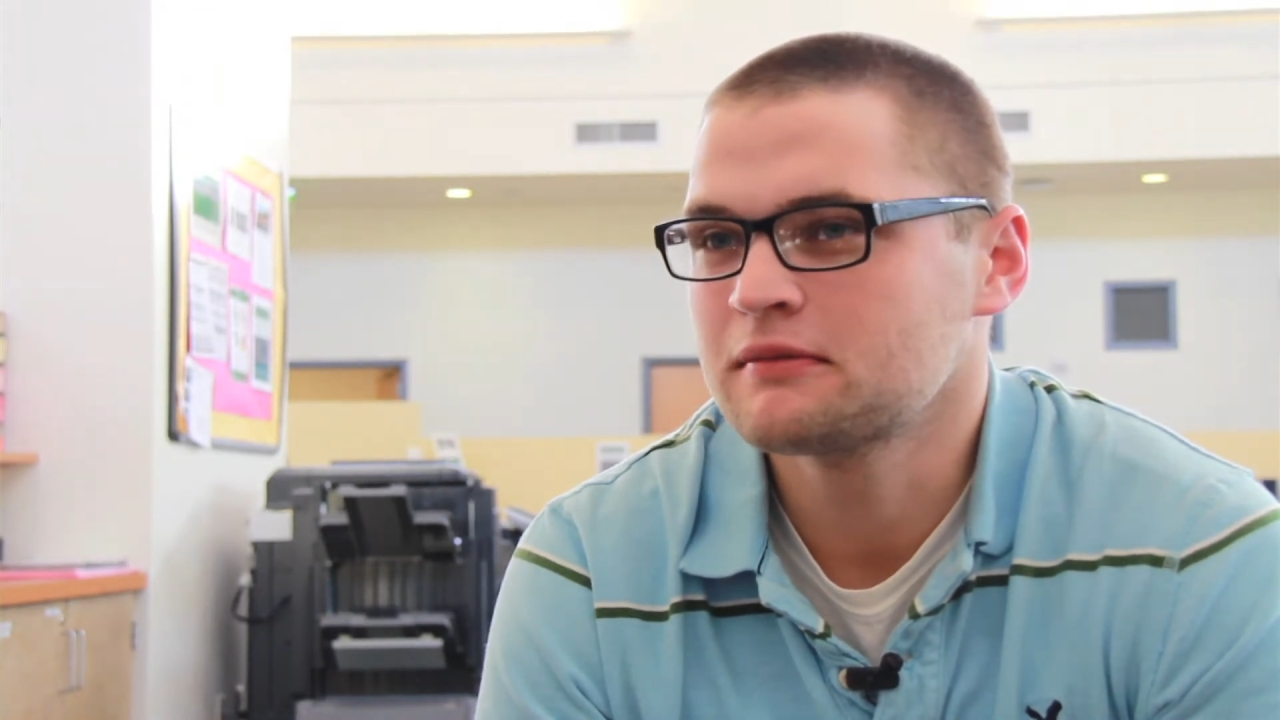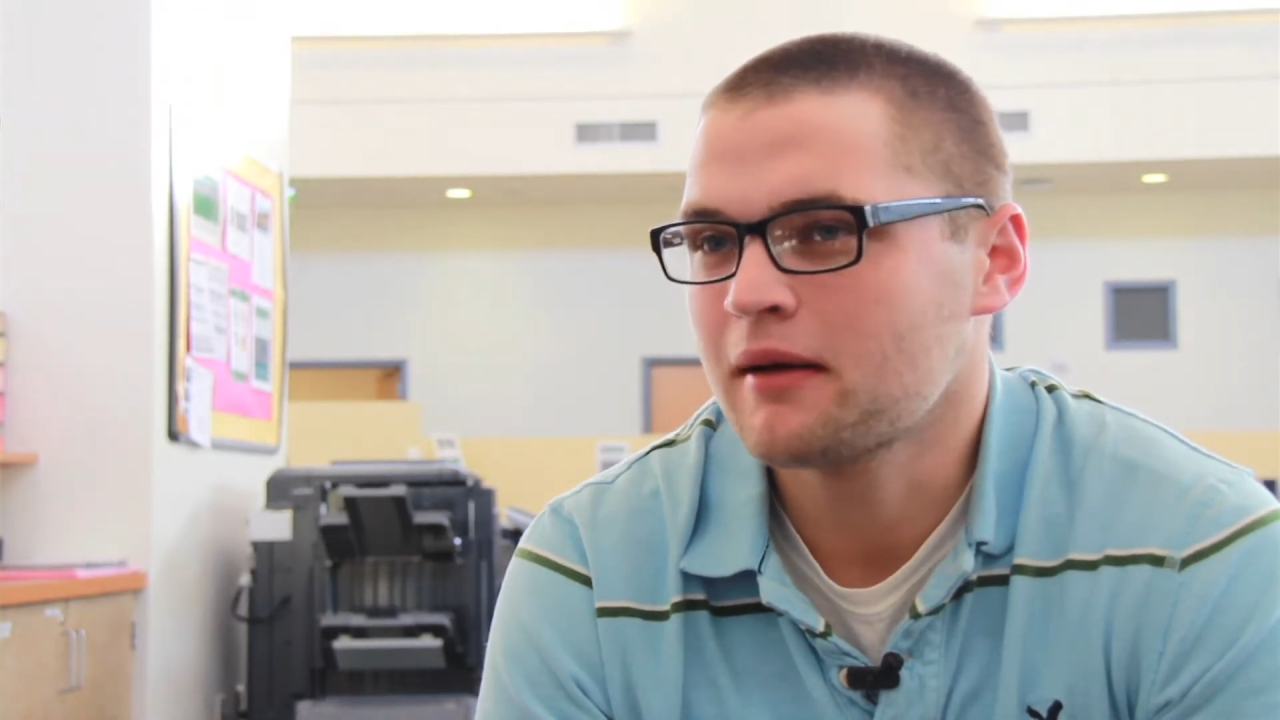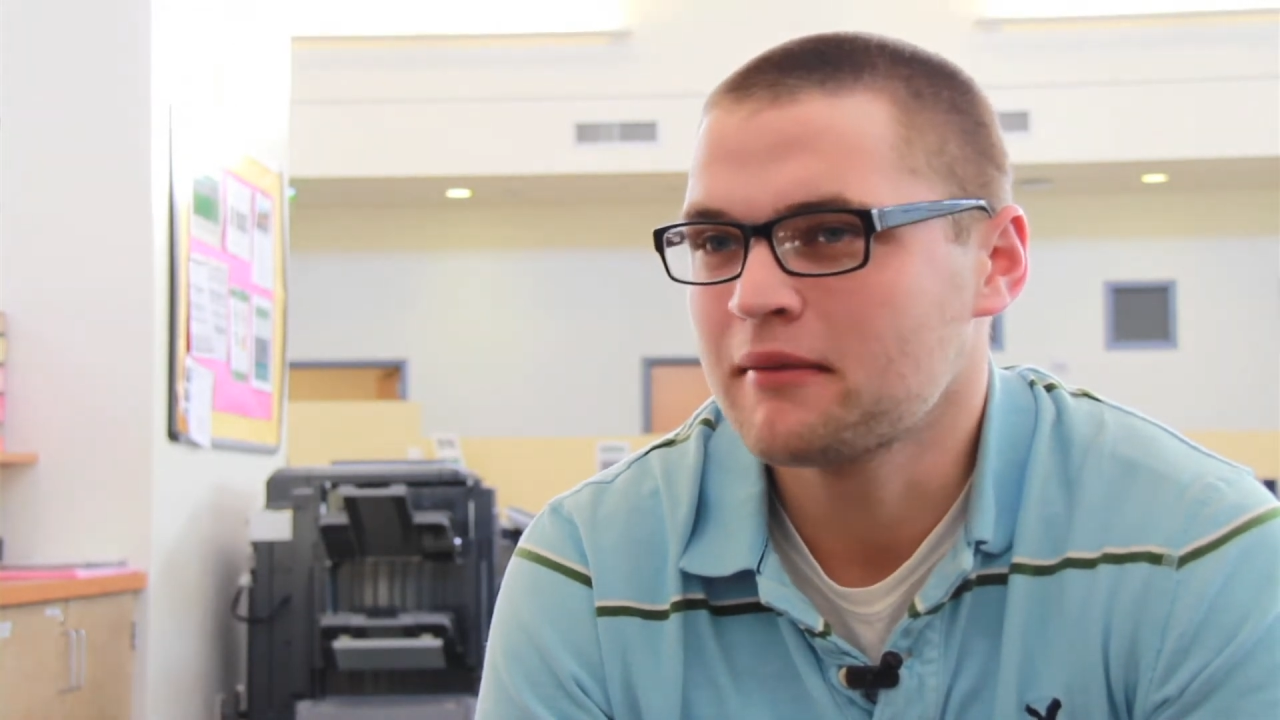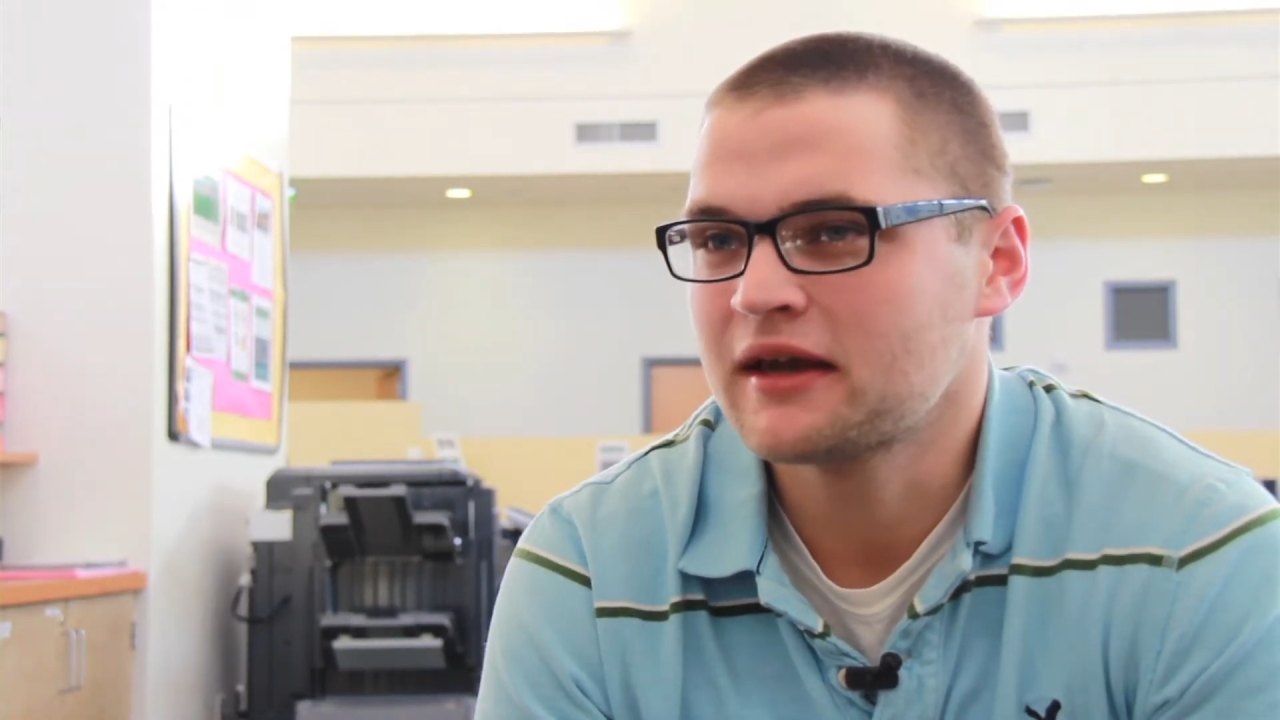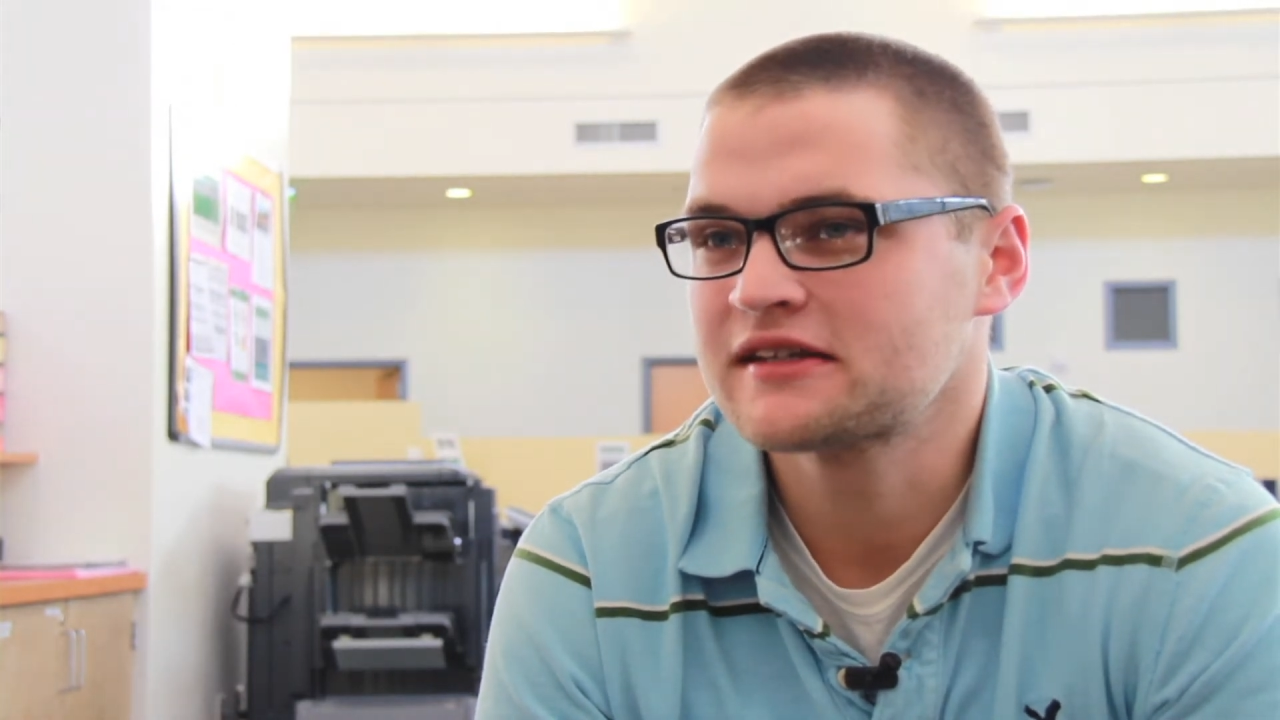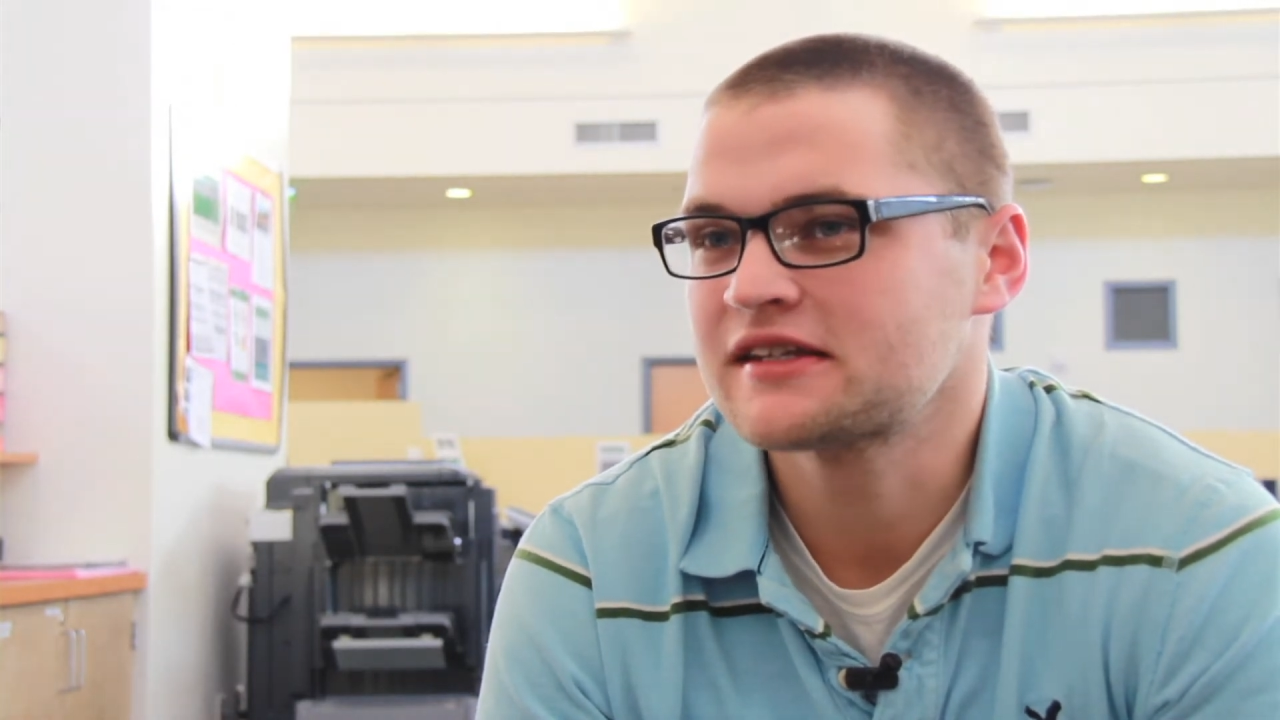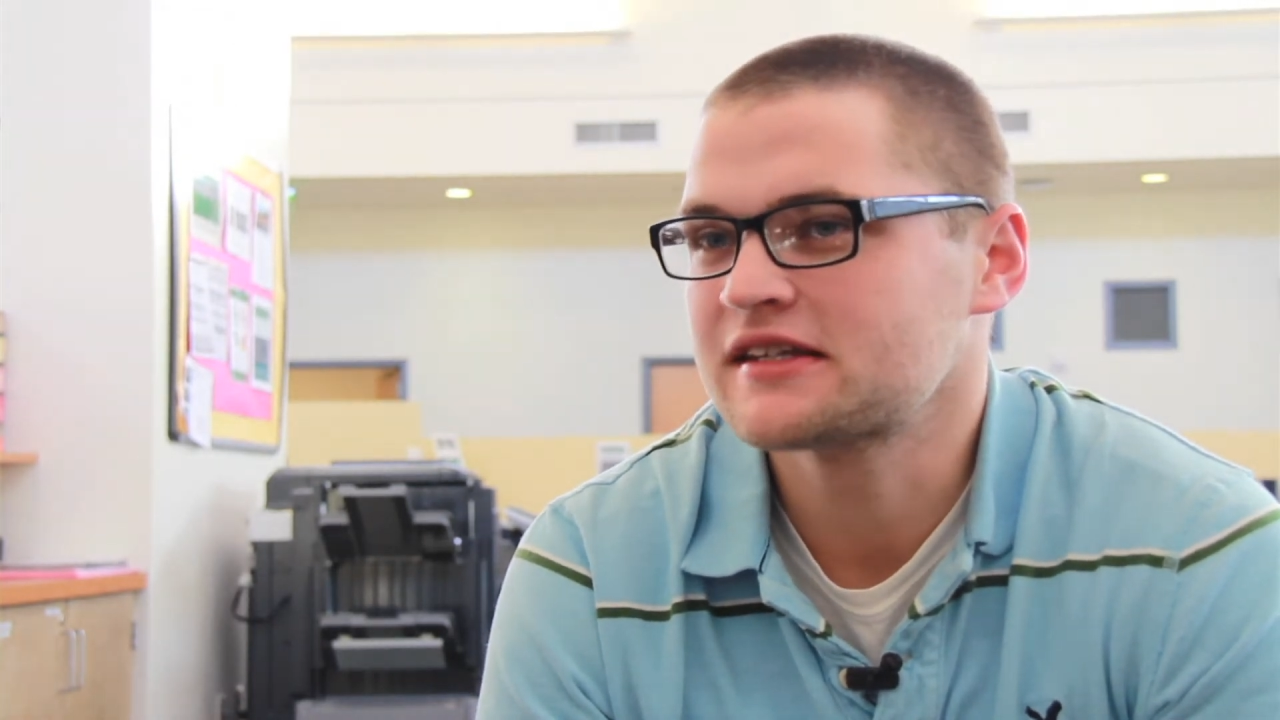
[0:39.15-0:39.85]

my medicine